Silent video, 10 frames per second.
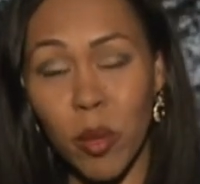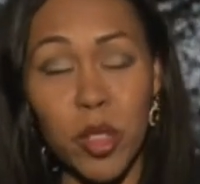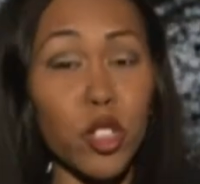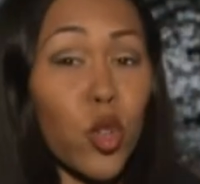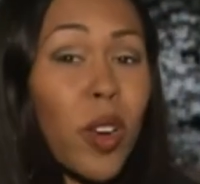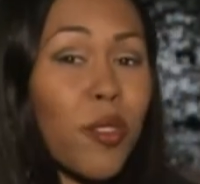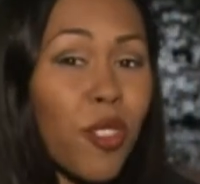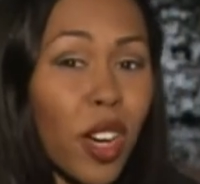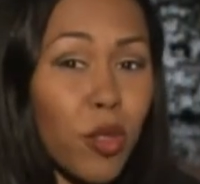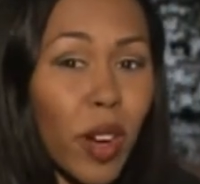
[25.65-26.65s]
with a joint
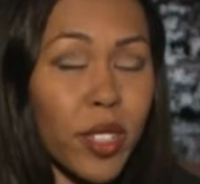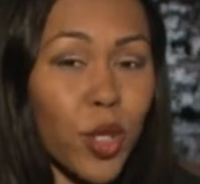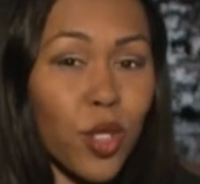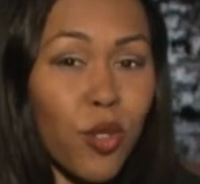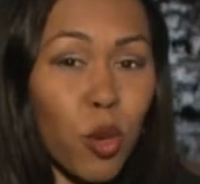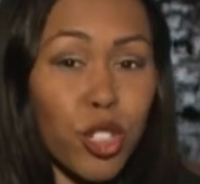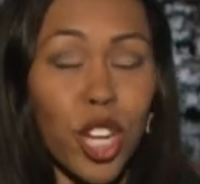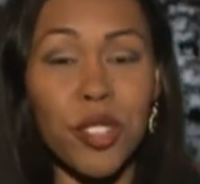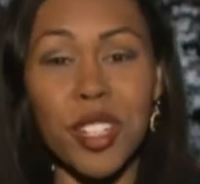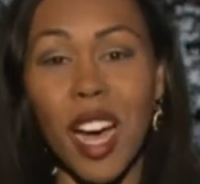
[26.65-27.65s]
fundraiser for
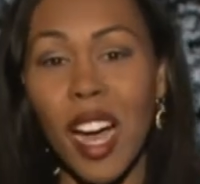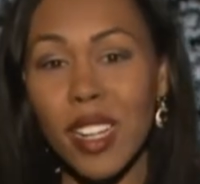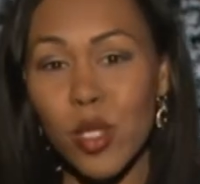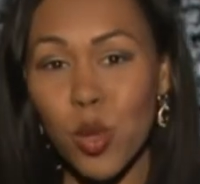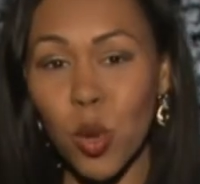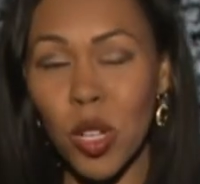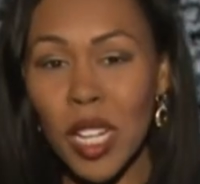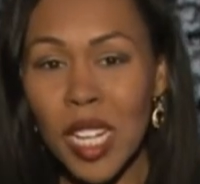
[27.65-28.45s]
Sheldon High School.